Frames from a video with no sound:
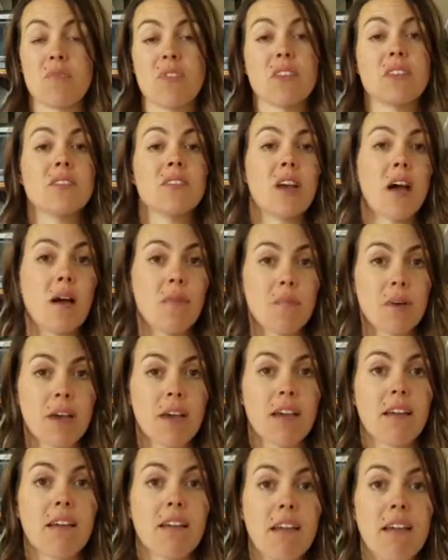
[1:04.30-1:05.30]
this
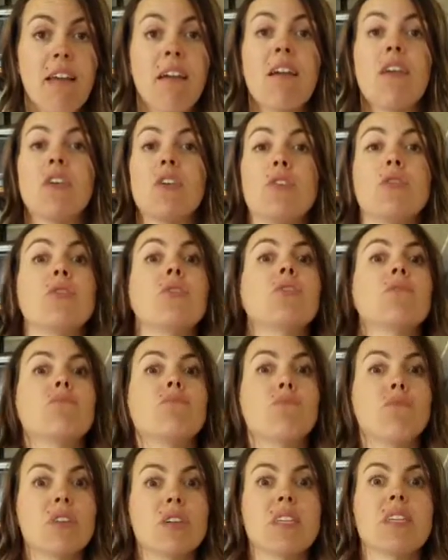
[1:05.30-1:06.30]
topic, you could
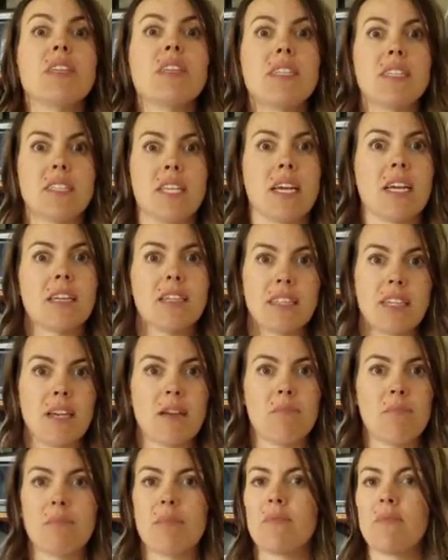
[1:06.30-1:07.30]
really dig
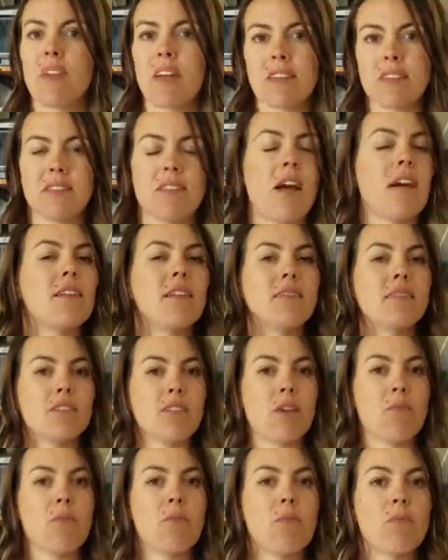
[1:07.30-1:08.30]
deep. That's not
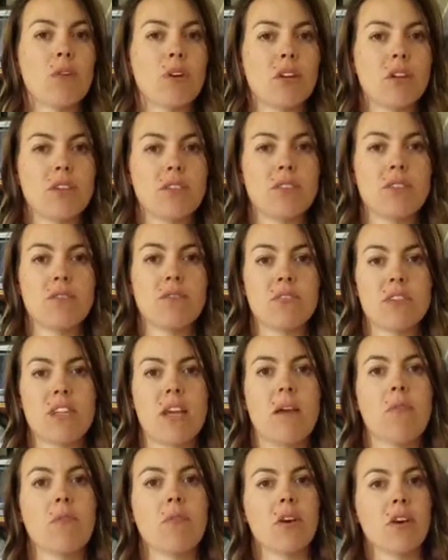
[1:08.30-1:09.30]
necessarily what we're going to do
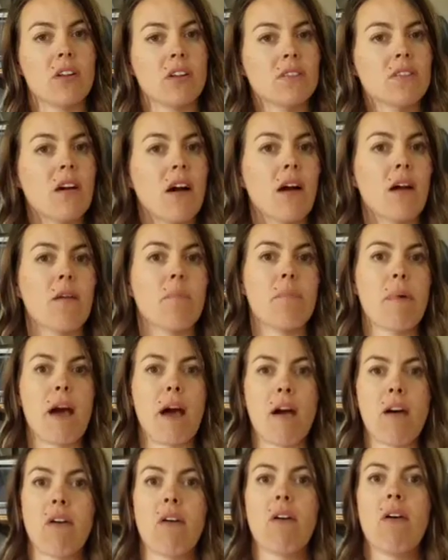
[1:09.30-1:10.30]
today. We're going to talk
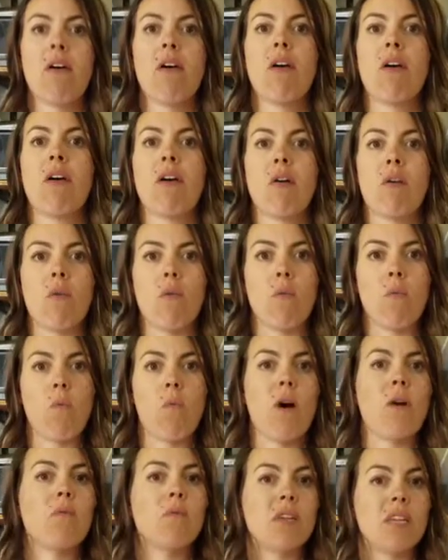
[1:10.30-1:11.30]
about
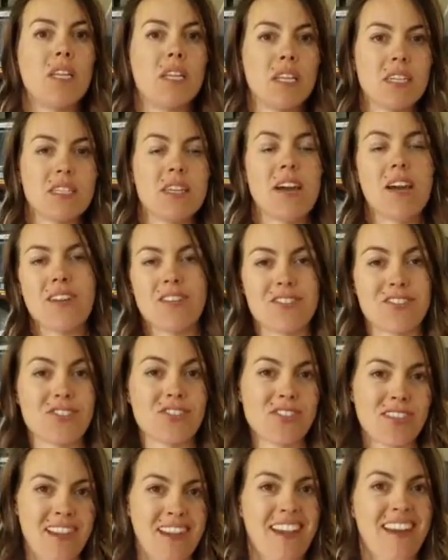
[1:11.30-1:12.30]
what we need to
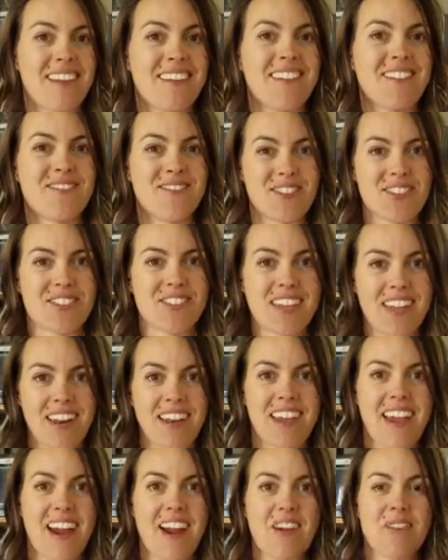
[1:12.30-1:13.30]
understand for
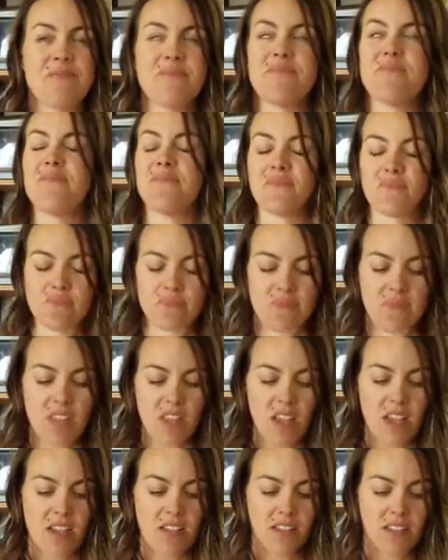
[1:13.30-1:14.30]
skincare.
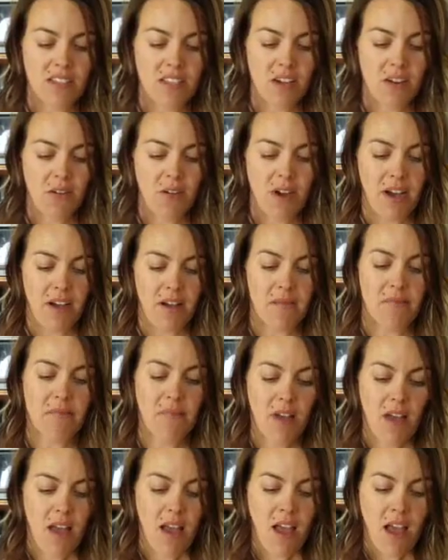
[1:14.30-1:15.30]
And so
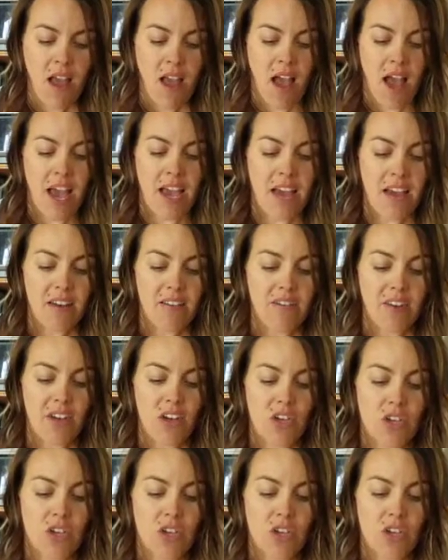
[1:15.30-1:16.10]
I have